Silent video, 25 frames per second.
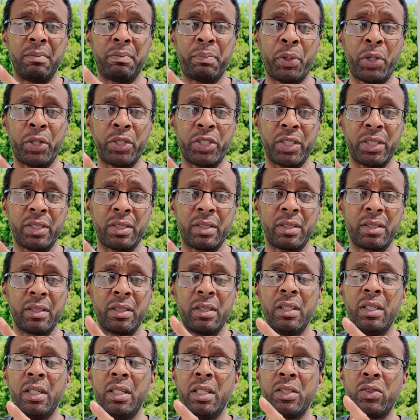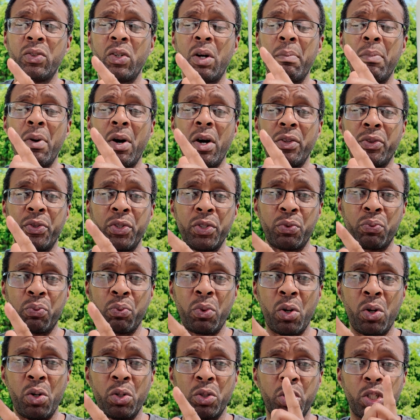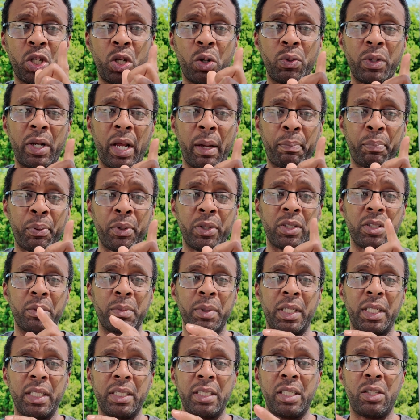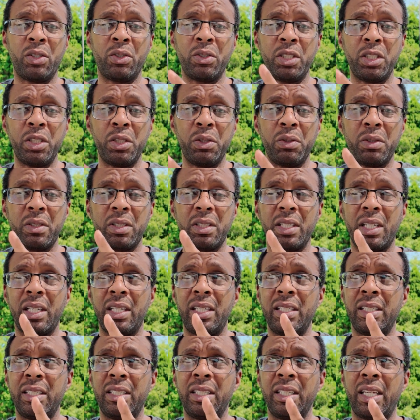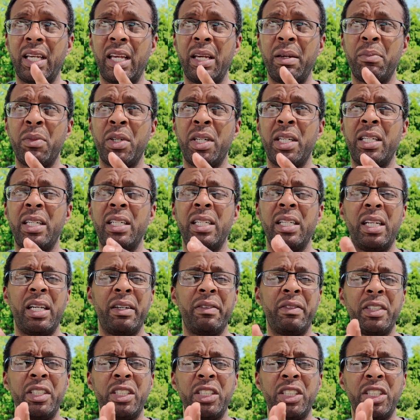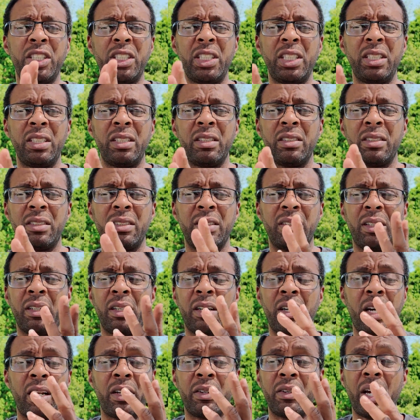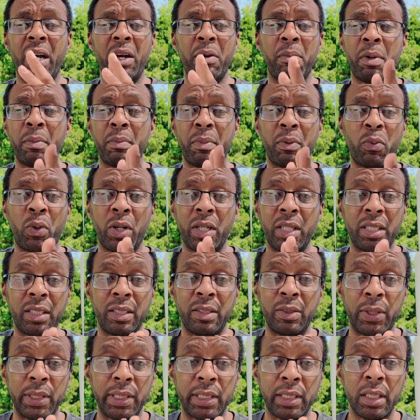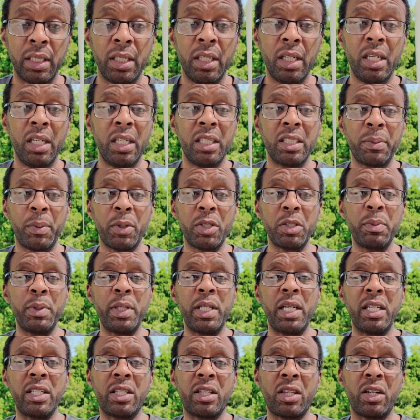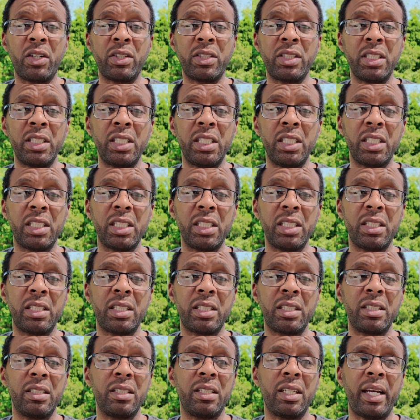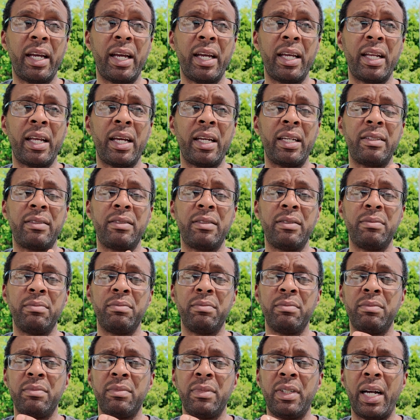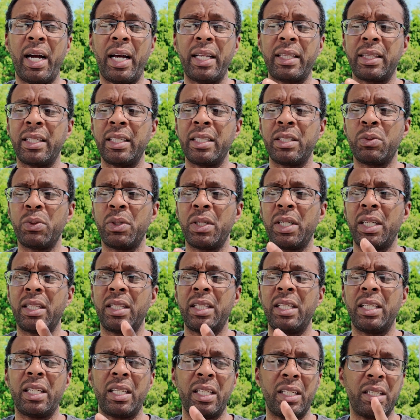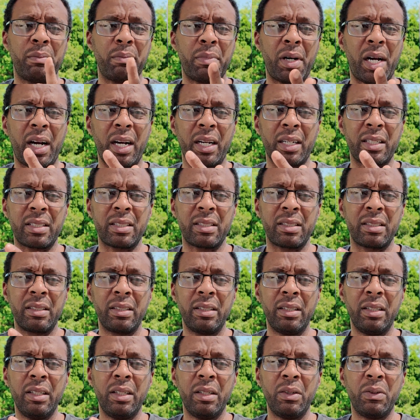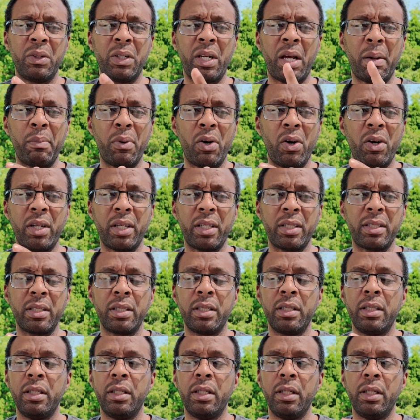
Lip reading: purchase. So I bought this roll to go with that printer because it came at 11-inch sheet. I remember what it was. It's supposed to be 13 inches, and I got this one, I think, in the box when I bought it.